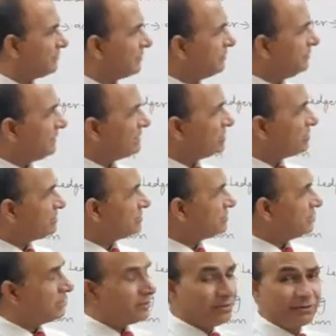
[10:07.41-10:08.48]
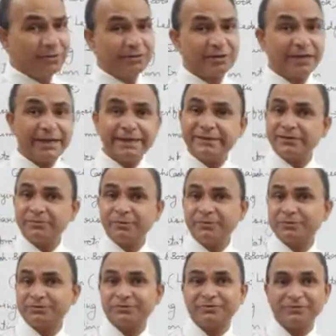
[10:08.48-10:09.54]
features, or
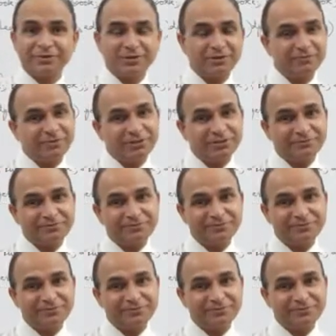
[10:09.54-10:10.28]
attributes of accounting?